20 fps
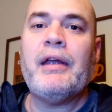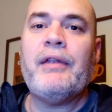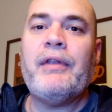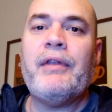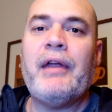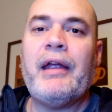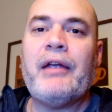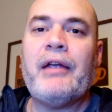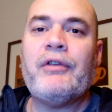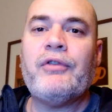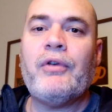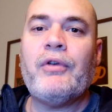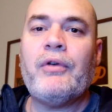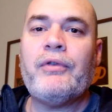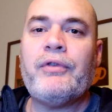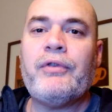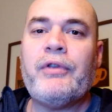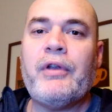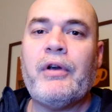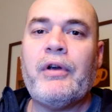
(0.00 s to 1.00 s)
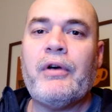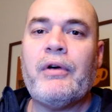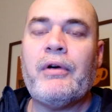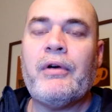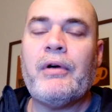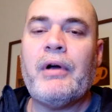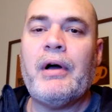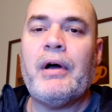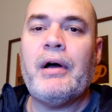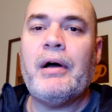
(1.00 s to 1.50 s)
They exalt
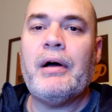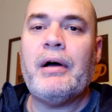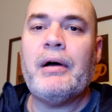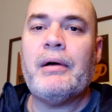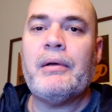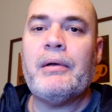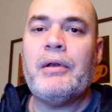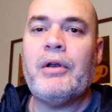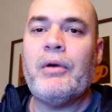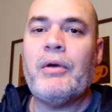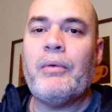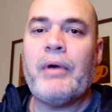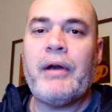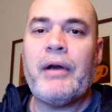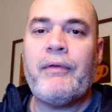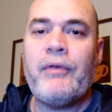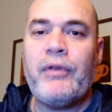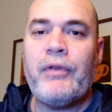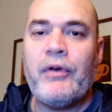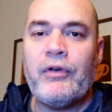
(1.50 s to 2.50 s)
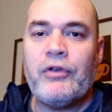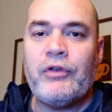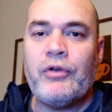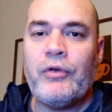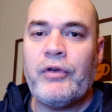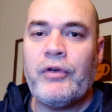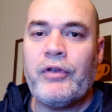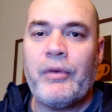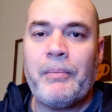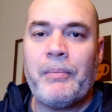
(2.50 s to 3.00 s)
their, whatever they're
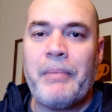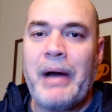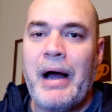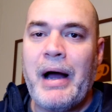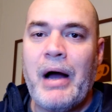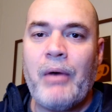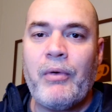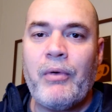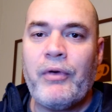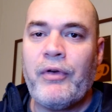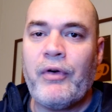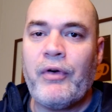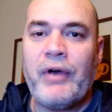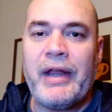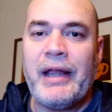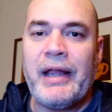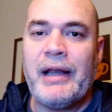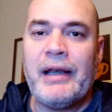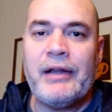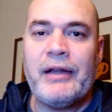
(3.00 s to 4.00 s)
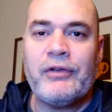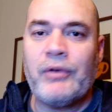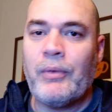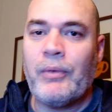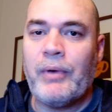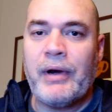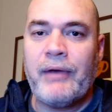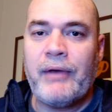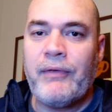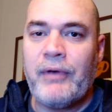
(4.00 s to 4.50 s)
doing, their power, their healings,
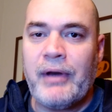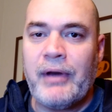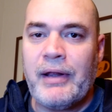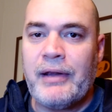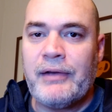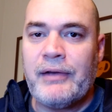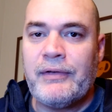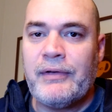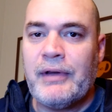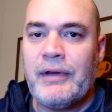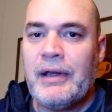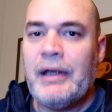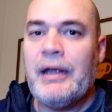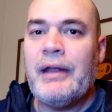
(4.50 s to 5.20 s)
or whatever it is.